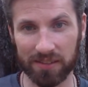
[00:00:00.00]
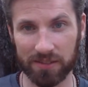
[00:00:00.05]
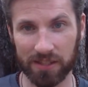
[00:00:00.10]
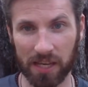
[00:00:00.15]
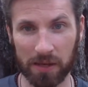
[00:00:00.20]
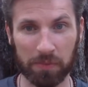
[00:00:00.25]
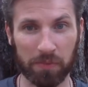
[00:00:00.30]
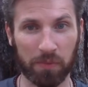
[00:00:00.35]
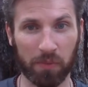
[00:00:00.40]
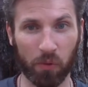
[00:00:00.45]

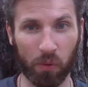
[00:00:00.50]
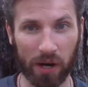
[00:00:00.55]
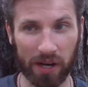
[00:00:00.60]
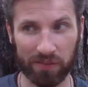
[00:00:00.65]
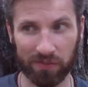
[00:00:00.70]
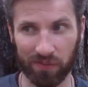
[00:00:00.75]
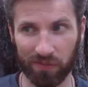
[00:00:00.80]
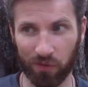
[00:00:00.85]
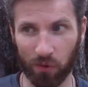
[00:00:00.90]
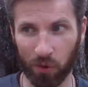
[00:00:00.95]
keep him awake
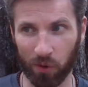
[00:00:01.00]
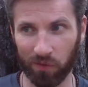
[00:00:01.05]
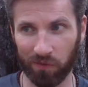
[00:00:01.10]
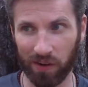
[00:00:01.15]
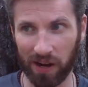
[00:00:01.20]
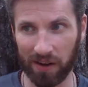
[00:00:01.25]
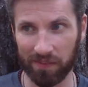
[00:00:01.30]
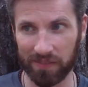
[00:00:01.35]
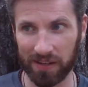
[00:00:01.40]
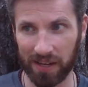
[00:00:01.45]
for 4 or
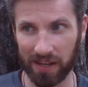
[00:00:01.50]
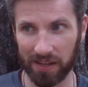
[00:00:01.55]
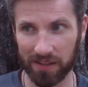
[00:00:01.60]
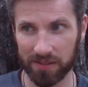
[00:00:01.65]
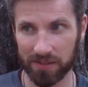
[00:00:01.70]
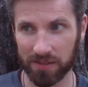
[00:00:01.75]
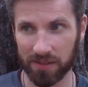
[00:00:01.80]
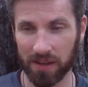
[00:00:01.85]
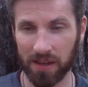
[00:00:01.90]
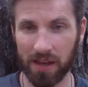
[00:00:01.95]
5
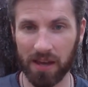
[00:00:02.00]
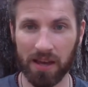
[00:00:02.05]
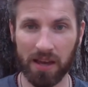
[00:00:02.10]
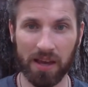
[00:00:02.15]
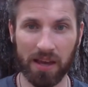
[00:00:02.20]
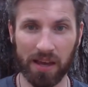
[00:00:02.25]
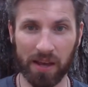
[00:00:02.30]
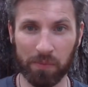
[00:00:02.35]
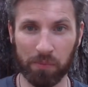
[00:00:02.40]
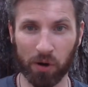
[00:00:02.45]
days,
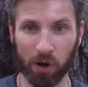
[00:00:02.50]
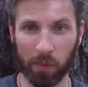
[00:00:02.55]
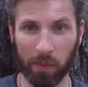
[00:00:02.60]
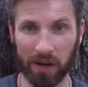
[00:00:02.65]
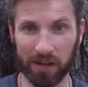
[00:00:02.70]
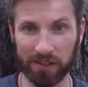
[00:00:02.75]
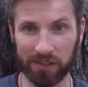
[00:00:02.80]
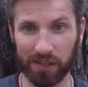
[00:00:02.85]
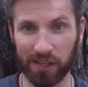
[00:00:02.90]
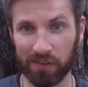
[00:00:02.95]
and put him
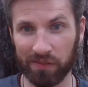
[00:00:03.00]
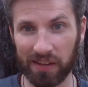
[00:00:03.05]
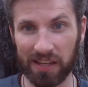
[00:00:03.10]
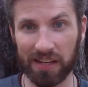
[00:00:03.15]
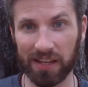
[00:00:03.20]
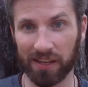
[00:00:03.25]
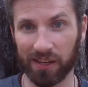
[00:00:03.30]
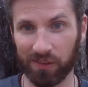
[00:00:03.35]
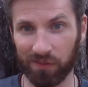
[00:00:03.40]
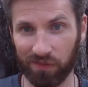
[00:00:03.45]
on TV
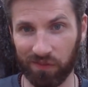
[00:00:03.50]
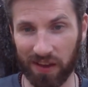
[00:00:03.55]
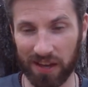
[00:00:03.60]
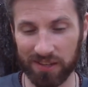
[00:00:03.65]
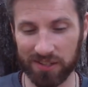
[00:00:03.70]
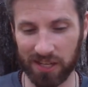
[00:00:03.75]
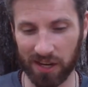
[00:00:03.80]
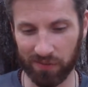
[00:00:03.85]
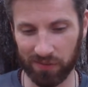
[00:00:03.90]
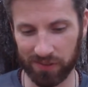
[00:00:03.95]
to
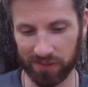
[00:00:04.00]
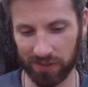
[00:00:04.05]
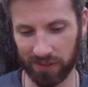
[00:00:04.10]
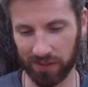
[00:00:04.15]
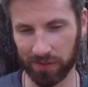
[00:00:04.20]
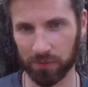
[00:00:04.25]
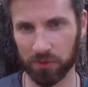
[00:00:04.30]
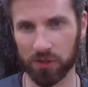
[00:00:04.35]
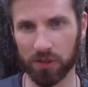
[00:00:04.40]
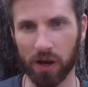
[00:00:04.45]
confess everything.
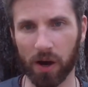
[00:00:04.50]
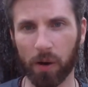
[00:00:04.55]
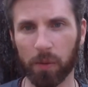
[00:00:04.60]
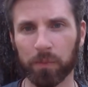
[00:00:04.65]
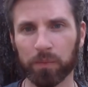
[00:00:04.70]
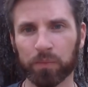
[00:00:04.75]
So,